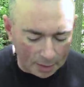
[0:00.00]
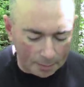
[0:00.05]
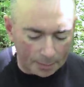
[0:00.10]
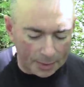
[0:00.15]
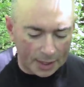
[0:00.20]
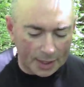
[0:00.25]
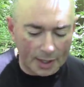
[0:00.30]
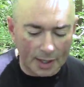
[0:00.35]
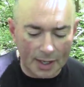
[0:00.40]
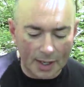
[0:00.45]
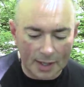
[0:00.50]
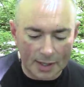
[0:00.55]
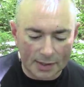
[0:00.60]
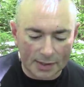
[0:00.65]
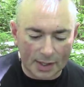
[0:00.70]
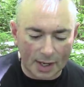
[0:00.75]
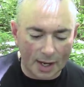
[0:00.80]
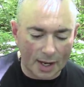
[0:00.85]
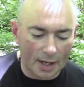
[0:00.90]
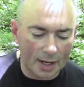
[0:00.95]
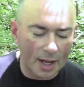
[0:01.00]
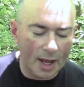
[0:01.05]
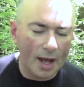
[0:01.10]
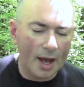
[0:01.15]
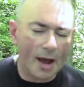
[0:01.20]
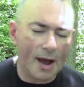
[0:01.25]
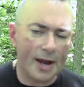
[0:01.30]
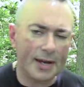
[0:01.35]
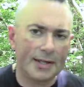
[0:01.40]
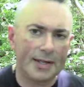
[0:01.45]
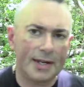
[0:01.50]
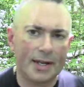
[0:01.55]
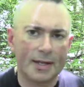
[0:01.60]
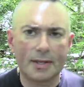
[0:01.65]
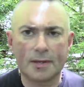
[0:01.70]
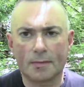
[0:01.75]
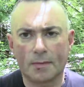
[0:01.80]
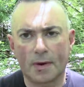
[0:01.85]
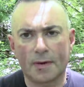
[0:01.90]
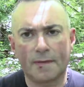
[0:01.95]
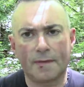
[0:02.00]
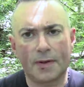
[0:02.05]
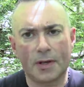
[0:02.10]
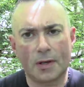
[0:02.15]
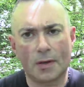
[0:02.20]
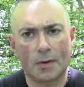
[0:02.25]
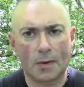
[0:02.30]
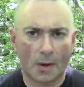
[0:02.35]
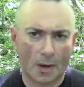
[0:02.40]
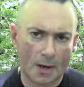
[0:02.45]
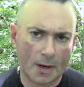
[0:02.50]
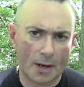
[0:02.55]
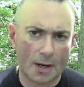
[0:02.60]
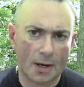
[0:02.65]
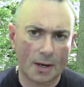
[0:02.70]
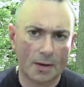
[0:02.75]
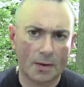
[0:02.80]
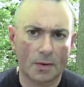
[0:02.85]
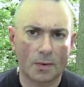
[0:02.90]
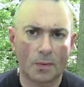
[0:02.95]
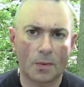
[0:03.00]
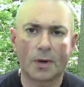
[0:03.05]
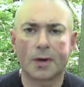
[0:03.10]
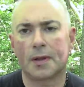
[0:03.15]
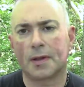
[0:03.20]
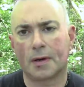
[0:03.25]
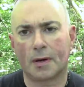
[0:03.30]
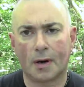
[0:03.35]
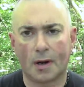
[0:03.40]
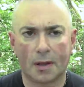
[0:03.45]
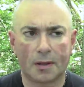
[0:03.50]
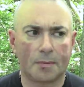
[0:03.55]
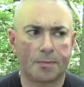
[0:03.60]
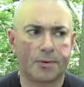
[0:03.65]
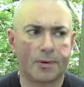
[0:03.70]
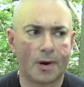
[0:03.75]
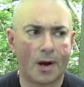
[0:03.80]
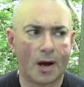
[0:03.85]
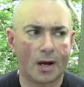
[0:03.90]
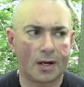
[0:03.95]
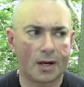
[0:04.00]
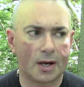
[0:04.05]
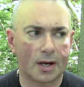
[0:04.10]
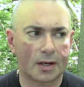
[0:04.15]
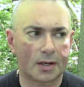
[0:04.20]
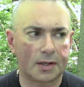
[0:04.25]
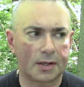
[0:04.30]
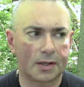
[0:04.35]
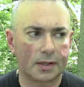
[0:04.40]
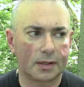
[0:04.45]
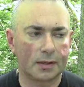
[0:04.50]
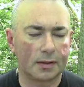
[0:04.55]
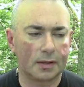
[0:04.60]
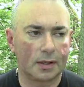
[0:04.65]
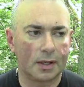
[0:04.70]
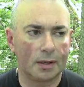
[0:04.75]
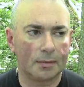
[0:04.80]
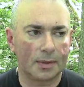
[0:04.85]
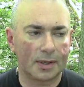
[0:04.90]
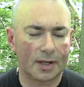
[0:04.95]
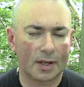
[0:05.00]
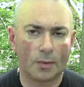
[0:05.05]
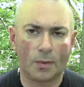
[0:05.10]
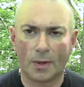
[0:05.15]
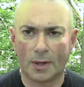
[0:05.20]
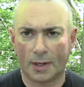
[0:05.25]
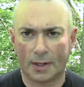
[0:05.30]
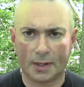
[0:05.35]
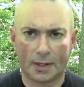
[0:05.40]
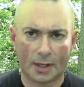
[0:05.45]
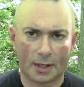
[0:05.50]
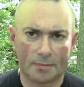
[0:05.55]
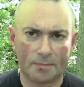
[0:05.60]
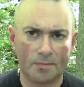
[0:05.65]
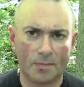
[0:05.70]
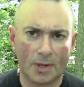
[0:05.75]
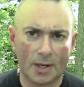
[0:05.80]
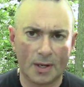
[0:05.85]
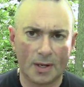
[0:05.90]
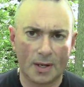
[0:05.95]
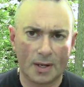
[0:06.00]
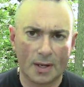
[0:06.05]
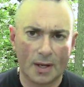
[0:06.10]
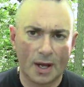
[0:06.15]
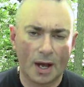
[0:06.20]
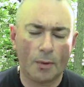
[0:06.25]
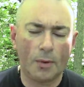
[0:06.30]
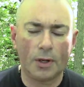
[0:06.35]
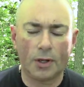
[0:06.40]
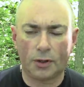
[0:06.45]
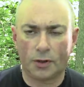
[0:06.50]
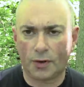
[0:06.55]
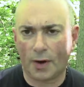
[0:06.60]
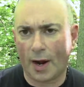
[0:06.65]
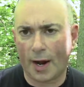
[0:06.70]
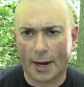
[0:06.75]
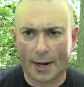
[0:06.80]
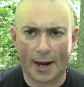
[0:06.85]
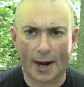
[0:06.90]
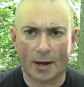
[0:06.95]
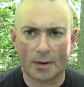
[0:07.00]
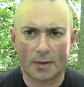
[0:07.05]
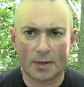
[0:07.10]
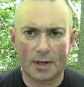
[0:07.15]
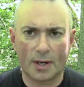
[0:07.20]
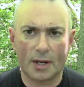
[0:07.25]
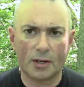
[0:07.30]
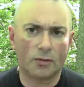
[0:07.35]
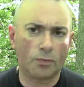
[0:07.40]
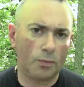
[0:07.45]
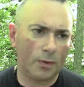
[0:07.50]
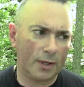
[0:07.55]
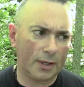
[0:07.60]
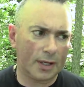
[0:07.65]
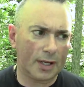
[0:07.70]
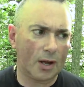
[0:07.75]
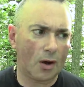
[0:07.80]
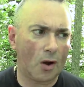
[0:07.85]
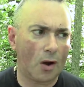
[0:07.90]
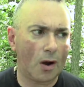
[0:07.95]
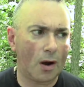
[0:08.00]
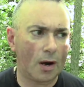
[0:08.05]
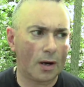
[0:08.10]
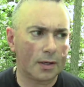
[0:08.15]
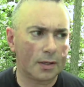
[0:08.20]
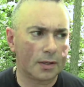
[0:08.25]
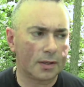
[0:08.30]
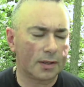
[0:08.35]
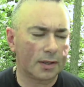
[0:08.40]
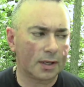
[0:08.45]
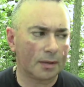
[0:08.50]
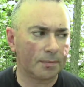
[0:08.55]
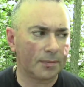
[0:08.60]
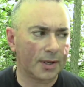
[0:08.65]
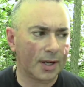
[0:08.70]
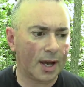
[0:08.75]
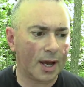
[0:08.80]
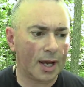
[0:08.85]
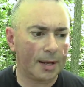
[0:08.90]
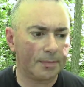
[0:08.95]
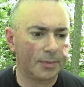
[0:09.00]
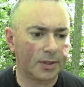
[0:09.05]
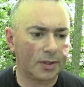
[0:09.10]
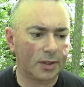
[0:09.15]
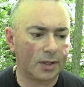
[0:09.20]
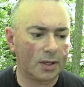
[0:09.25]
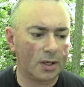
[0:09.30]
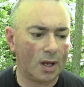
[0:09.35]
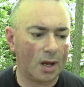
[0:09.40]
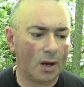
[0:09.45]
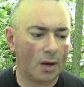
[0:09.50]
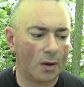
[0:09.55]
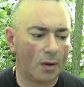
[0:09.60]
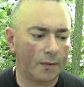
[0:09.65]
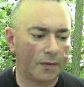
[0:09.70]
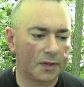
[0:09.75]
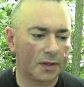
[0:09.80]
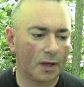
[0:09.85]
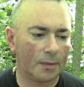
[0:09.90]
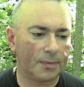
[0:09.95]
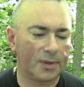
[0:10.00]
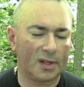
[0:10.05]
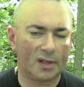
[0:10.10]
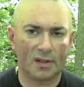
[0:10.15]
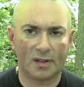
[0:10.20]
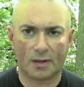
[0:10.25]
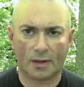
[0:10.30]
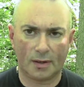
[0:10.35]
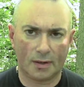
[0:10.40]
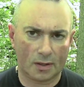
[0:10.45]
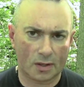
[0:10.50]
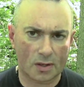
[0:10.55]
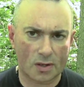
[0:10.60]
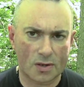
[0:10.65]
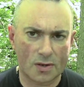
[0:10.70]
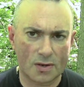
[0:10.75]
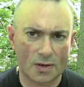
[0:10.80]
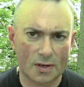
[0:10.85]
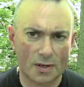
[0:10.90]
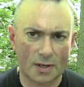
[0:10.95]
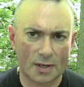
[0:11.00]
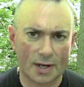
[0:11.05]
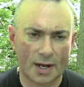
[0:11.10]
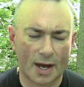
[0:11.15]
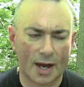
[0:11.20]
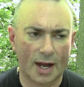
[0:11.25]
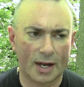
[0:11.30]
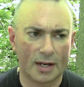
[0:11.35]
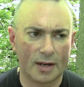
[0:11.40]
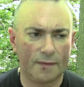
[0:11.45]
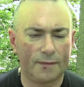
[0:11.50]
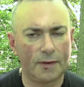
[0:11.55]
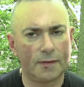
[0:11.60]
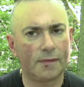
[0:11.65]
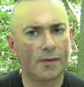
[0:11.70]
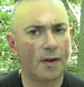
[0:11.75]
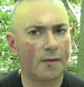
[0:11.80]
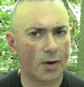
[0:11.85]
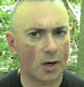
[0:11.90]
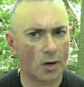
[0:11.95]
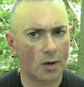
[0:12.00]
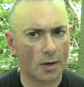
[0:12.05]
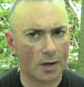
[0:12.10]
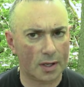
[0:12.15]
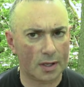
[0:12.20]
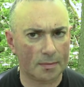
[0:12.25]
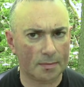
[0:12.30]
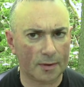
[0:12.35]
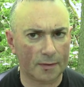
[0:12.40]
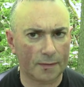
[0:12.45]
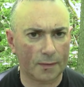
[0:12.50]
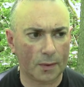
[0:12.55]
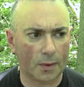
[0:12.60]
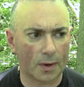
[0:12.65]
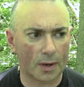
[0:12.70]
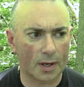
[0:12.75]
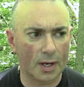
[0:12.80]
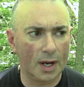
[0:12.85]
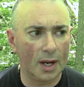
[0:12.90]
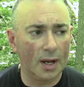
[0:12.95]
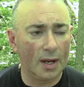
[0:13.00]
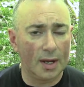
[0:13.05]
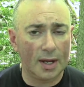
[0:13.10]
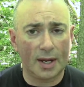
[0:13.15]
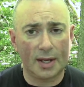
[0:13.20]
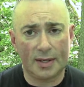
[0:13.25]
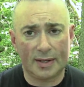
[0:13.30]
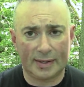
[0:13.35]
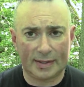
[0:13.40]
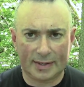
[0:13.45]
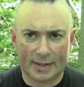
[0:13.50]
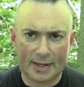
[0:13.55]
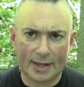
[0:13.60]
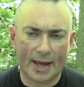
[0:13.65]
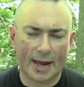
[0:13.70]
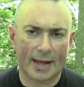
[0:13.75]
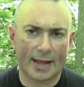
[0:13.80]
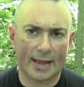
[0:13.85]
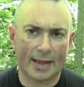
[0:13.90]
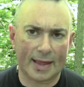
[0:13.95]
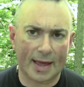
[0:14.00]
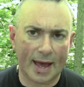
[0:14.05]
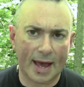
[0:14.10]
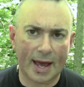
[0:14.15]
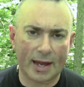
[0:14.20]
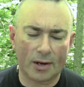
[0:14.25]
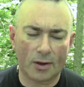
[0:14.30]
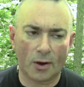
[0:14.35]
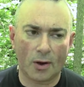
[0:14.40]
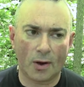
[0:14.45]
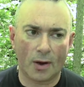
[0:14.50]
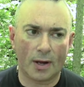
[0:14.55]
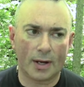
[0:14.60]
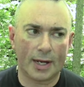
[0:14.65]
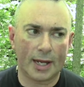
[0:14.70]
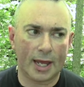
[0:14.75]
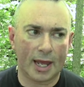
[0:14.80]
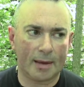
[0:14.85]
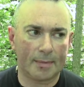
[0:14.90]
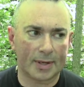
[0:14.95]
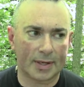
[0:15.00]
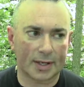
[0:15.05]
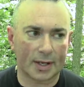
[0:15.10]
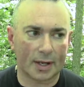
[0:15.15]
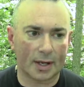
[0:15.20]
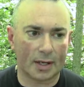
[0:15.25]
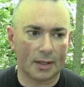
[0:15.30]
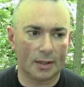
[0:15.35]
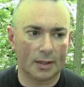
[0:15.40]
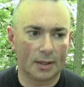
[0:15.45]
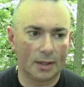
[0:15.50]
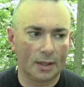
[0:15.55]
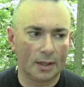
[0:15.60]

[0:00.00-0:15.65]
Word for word: because uh, I did the review on one of their other products because I wanted to I wanted to try it out. It's really hard sometimes to know if something's good or not if you've never heard of them before, and you see that a lot on Amazon,